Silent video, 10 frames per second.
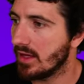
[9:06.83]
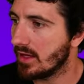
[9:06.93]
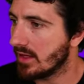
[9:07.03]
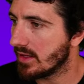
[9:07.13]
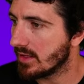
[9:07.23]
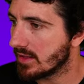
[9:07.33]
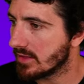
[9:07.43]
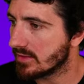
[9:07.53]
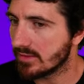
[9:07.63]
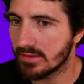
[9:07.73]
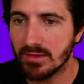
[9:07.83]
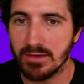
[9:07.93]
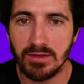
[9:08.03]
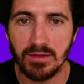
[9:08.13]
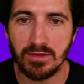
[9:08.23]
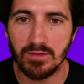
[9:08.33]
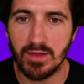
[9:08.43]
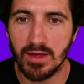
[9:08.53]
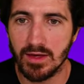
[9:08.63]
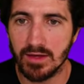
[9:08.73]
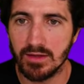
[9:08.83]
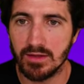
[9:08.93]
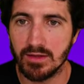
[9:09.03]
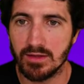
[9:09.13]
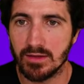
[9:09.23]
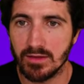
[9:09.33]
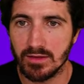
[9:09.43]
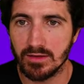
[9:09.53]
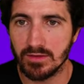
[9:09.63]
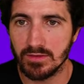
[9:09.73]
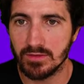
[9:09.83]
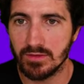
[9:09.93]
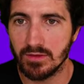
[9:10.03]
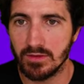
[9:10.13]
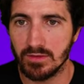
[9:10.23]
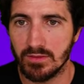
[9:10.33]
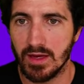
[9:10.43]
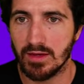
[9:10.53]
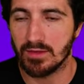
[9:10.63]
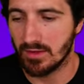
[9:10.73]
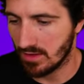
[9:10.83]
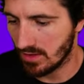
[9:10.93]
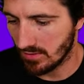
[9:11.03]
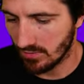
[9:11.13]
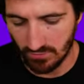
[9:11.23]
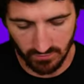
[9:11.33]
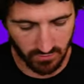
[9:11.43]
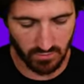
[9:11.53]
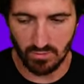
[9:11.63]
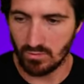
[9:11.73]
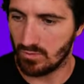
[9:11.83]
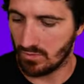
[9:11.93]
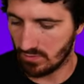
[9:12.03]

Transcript: And let's see if that is here. Yeah. So